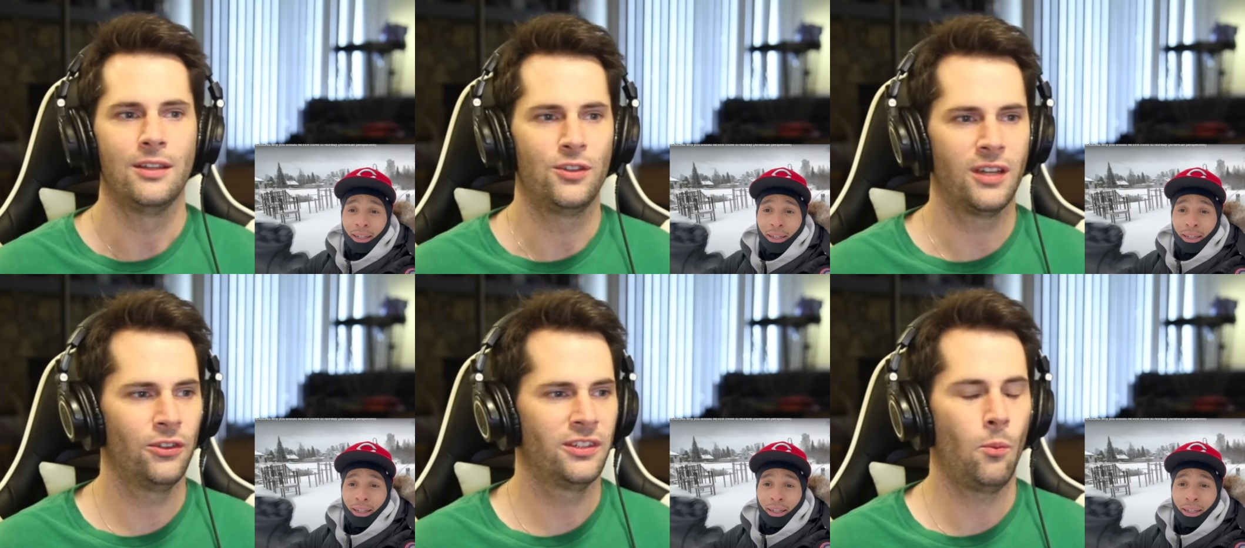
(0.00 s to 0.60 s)
Speaker 1: go
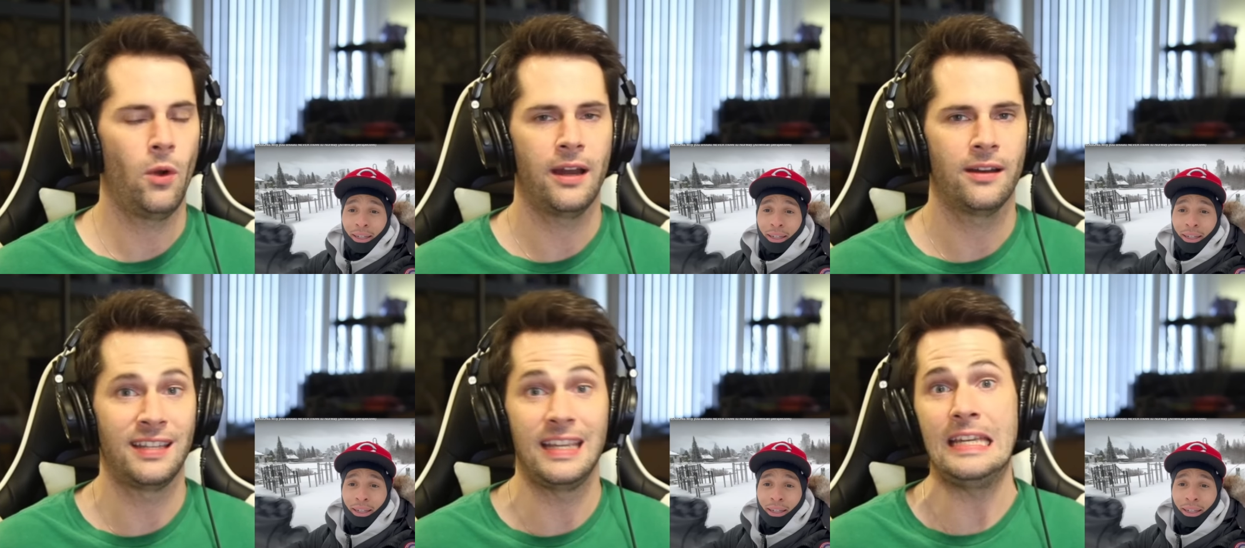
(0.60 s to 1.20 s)
somewhere
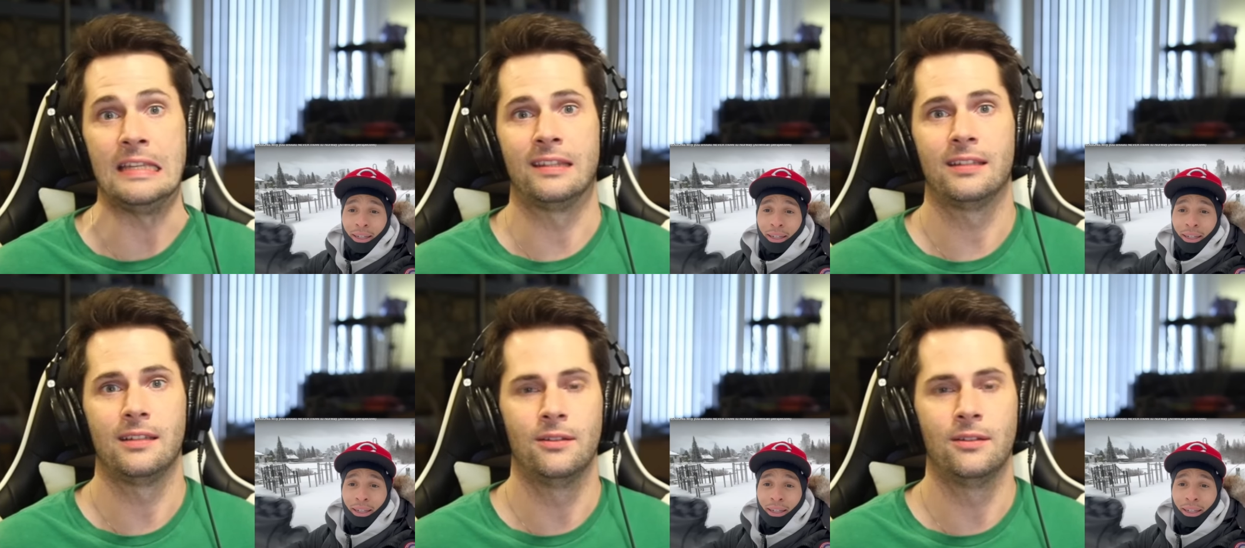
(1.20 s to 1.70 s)
to eat. You